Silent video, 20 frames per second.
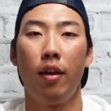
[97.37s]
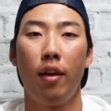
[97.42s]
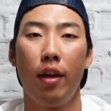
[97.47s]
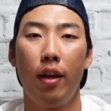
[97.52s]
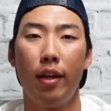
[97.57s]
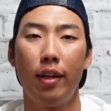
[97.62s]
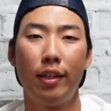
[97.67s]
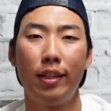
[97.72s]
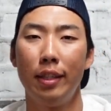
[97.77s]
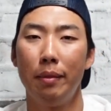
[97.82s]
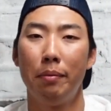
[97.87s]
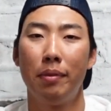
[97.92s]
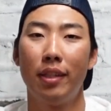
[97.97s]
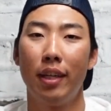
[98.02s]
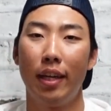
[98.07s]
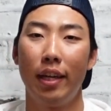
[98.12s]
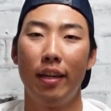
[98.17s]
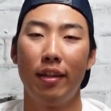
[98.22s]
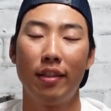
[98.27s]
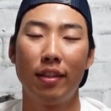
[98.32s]
And it seems
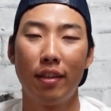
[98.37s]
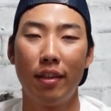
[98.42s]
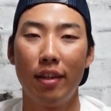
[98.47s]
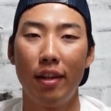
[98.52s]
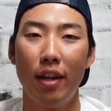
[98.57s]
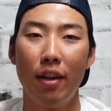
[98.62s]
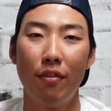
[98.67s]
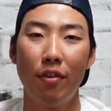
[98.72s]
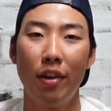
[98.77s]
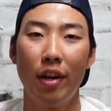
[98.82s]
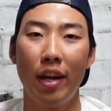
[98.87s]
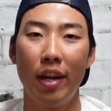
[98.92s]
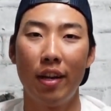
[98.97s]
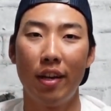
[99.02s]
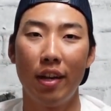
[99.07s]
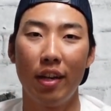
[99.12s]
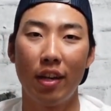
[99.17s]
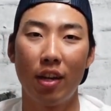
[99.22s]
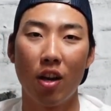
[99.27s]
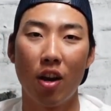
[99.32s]
like it's a
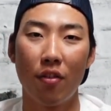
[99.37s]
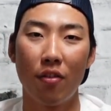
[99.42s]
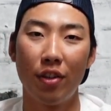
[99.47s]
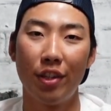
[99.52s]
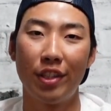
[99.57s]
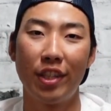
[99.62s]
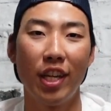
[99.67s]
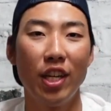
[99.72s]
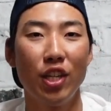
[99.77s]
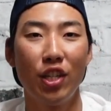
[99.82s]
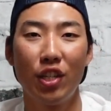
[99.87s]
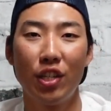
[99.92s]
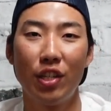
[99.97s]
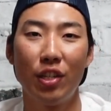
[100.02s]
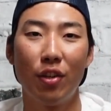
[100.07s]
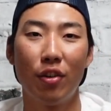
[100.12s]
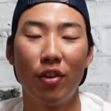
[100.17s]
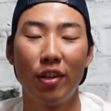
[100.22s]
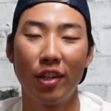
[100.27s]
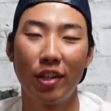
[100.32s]
never-ending conversation
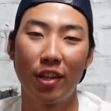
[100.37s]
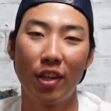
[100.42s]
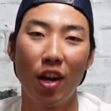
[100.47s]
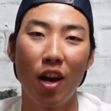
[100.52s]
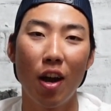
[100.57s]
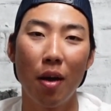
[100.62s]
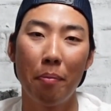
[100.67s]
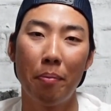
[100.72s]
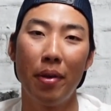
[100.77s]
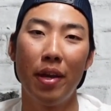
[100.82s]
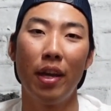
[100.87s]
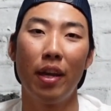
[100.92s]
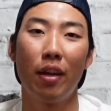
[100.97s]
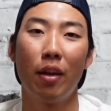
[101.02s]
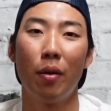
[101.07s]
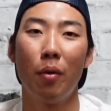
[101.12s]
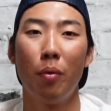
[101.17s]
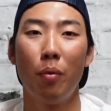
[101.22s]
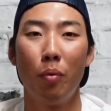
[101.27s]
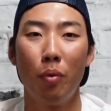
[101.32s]
or a topic:
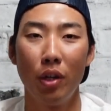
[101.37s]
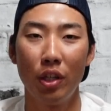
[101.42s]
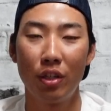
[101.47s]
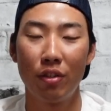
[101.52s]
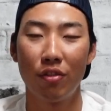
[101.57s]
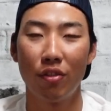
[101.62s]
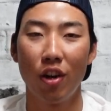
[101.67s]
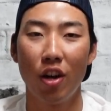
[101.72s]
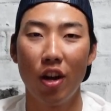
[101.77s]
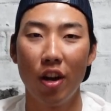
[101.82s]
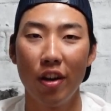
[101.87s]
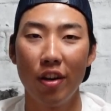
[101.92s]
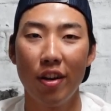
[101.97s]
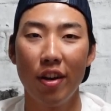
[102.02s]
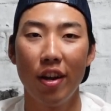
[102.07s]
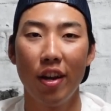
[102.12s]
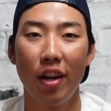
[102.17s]
which rod,